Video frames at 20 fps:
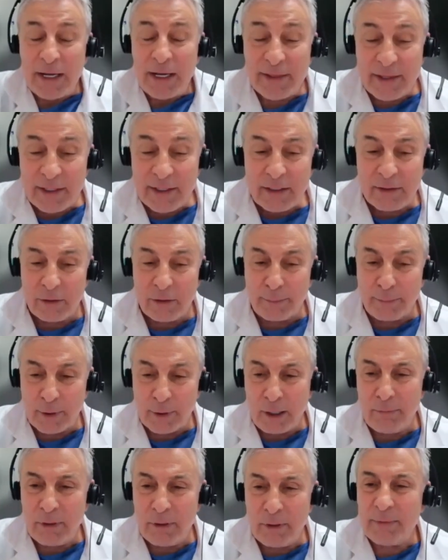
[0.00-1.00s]
I think the
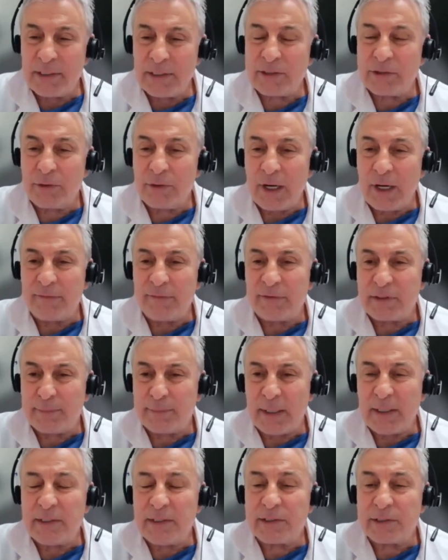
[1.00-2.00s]
problem is to have a
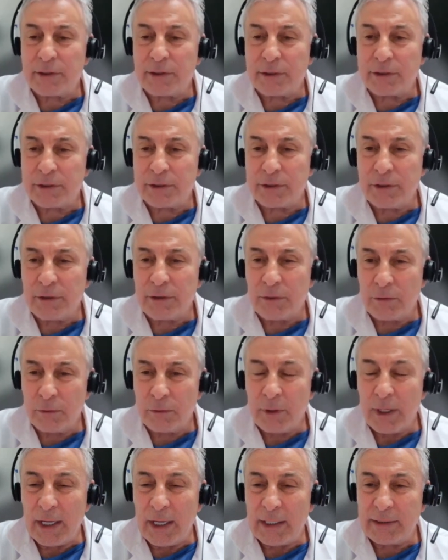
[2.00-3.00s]
spine surgeon
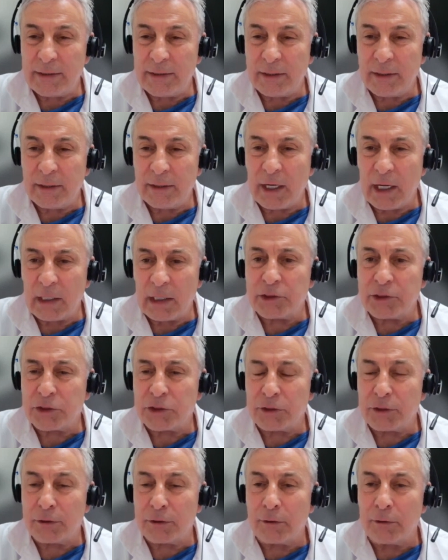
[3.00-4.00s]
who had a
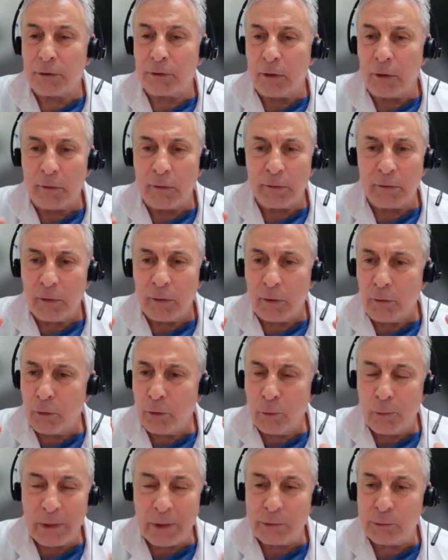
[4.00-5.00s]
culture or
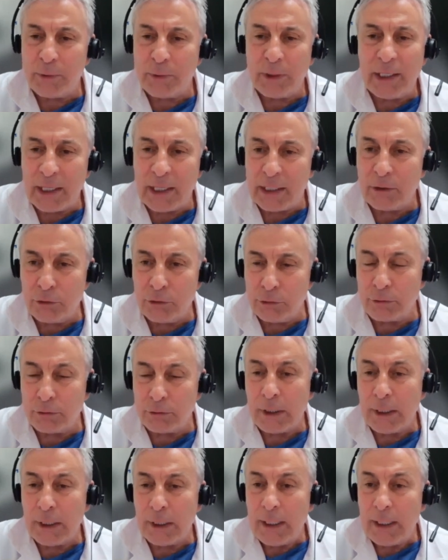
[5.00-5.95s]
all what we can do.